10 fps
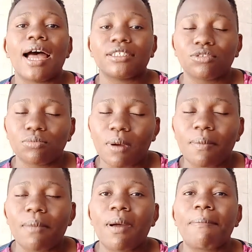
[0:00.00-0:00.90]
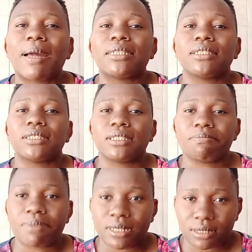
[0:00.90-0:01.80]
Super Supermama
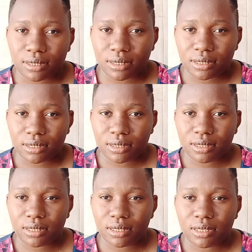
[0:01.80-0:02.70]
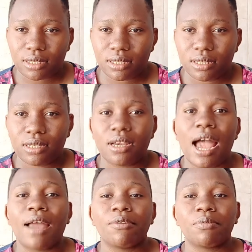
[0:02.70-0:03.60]
participates.
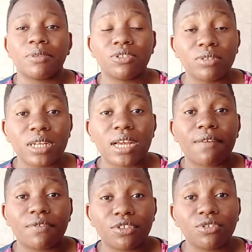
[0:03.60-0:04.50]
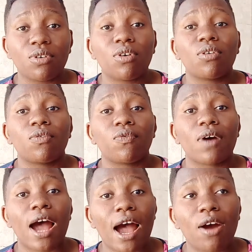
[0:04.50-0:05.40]
I will be doing a video of
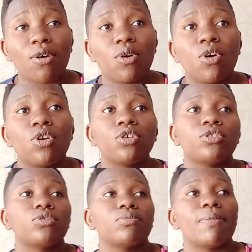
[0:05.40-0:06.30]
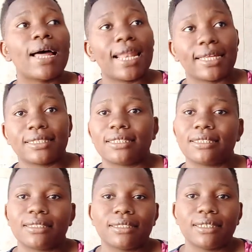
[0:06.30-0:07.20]
how to
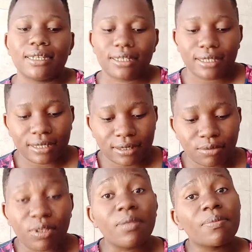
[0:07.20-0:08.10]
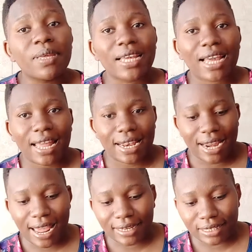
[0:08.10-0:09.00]
balance it with being a
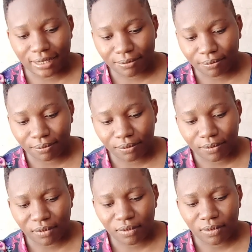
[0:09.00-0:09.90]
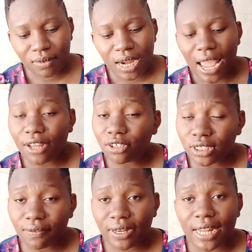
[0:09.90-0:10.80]
nanny. I don't
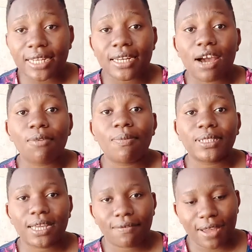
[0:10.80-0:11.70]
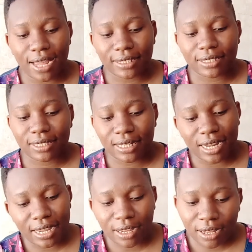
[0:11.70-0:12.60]
have a nanny now, but I've had
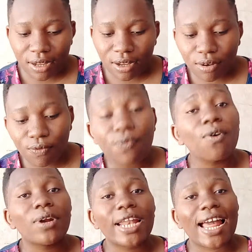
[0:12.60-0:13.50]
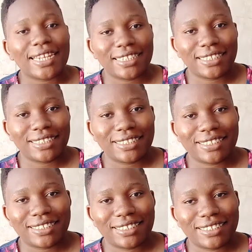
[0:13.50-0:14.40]
three, four
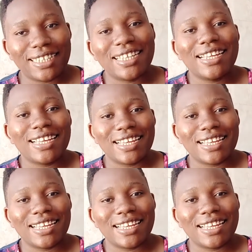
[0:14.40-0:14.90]
nannies.